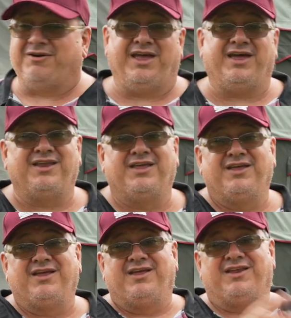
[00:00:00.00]
out.
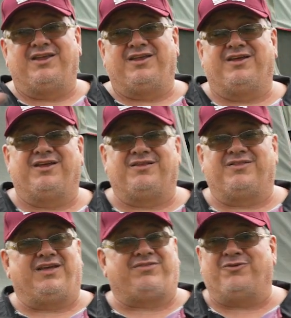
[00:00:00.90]

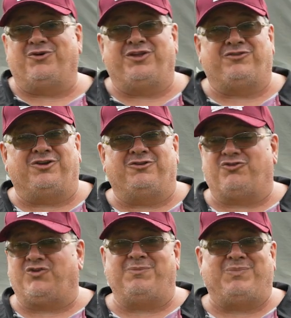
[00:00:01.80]
That's all you do.
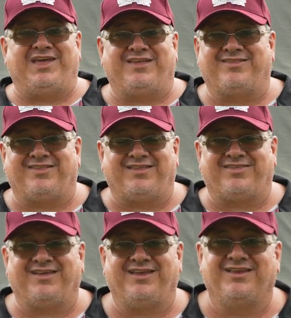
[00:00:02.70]
3 pegs,
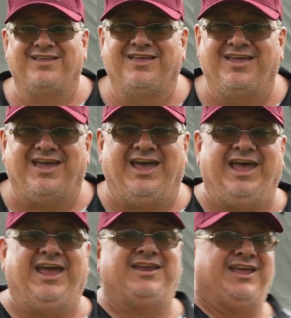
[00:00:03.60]
that's it.
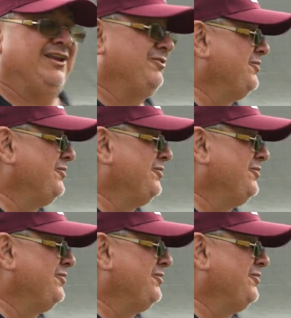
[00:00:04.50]
And it